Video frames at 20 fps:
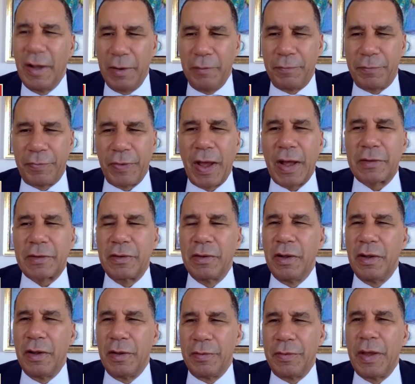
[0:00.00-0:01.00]
In fact,
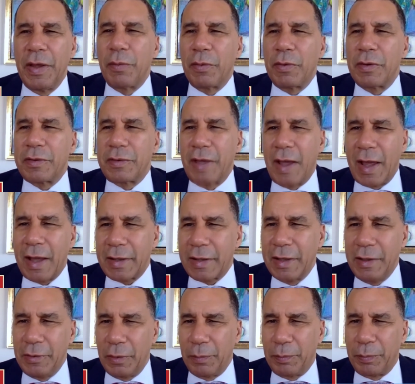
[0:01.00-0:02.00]
they were attacking the